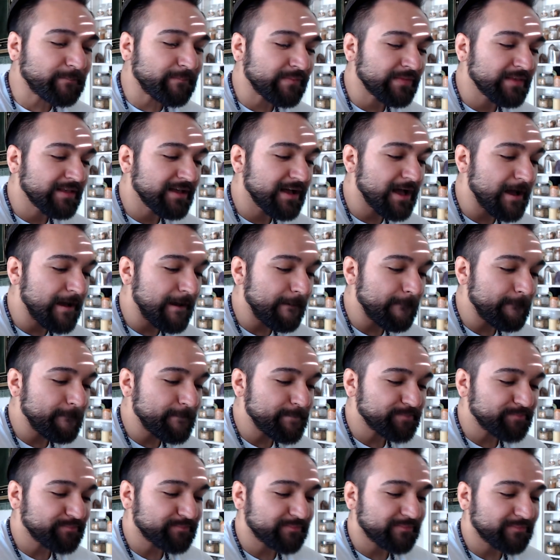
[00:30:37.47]

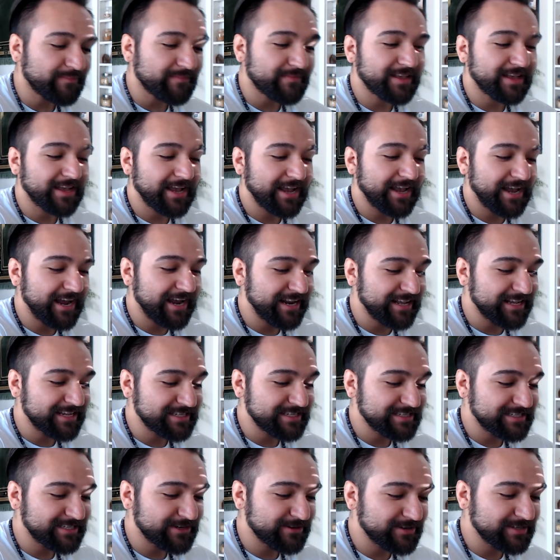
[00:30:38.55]
Um, it
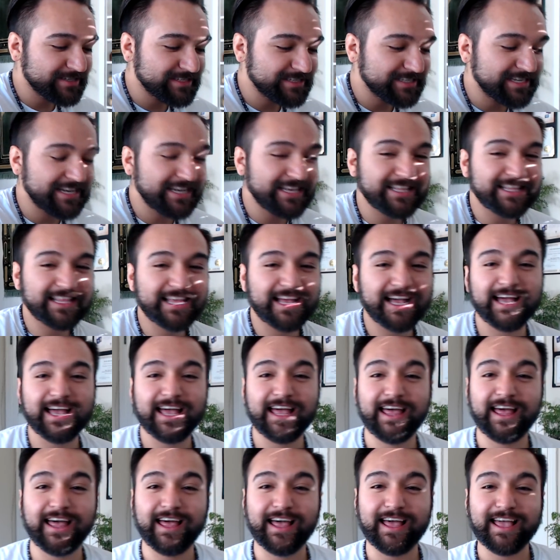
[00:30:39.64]
is seriously
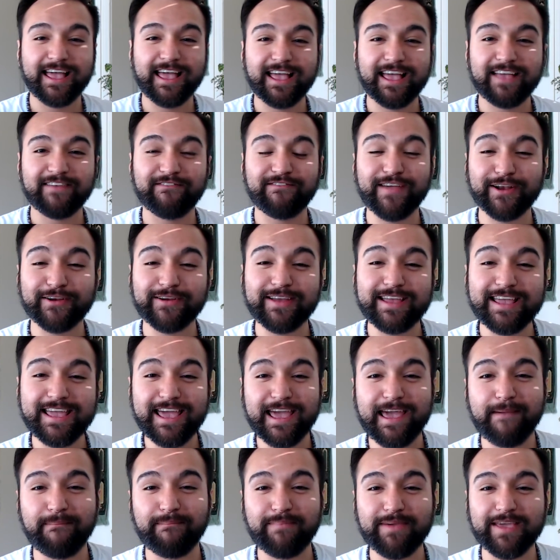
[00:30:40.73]
a very
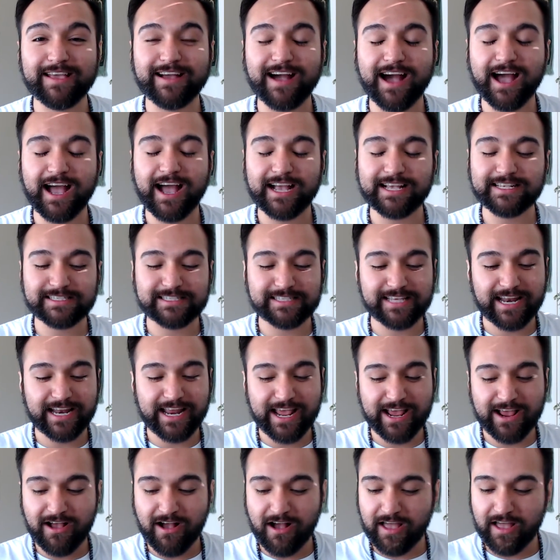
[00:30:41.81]
hippie guy
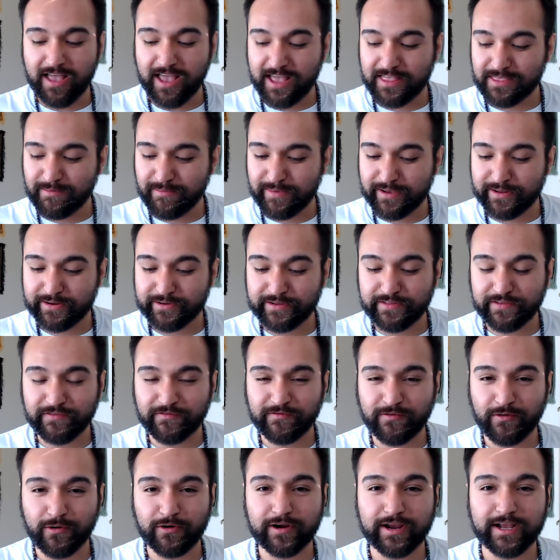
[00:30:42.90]
sitting in the middle of the
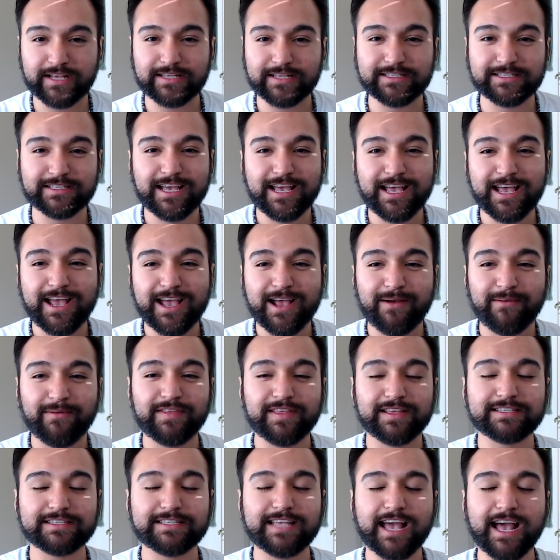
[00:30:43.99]
forest with
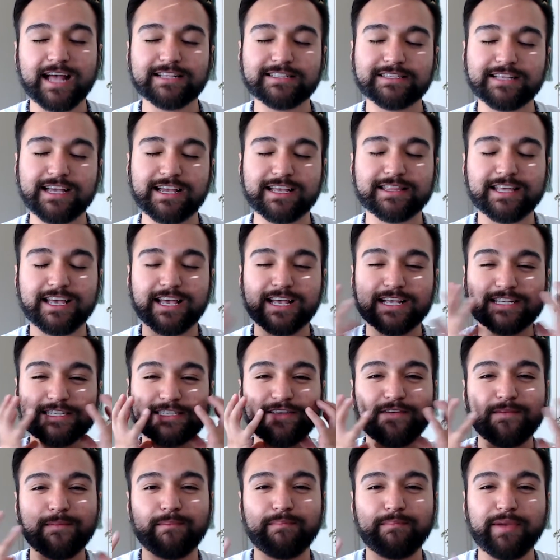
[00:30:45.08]
his hands like this,
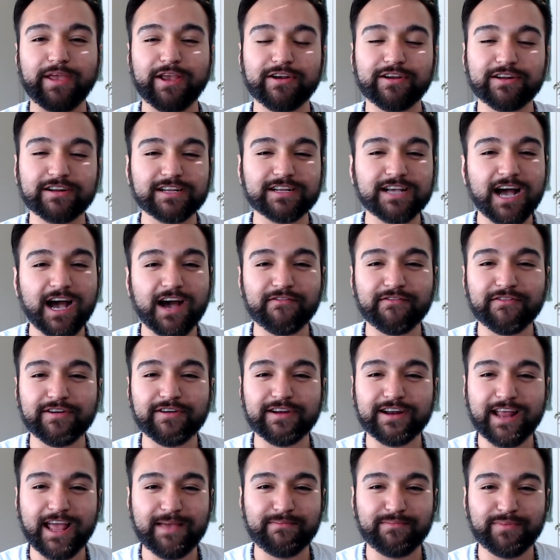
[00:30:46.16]
beard
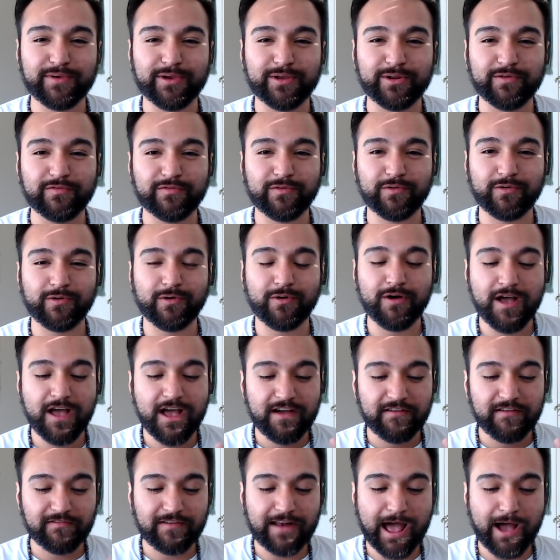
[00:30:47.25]
covered in beautiful
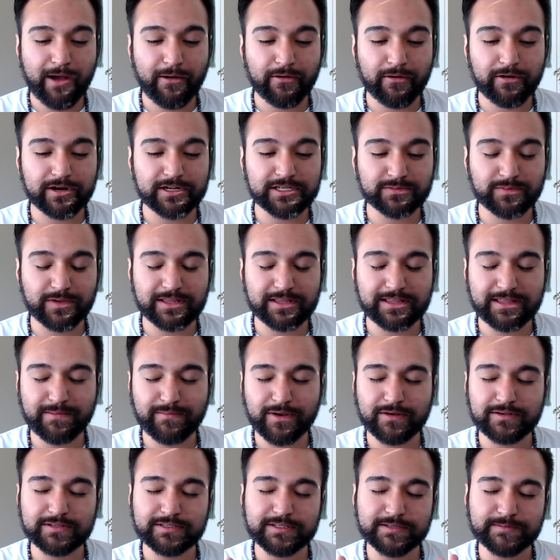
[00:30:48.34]
flowers, with the
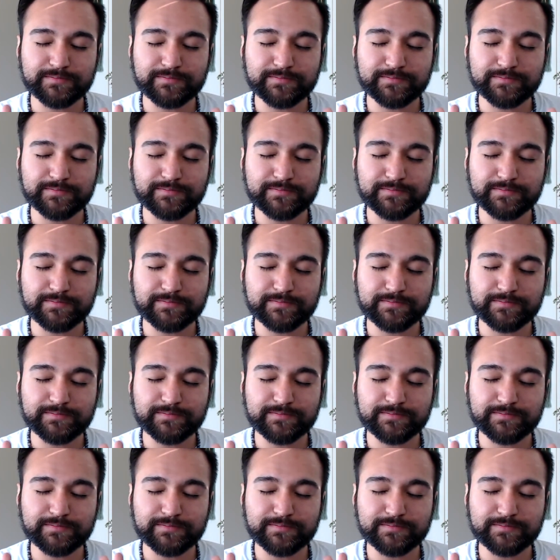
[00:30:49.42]
most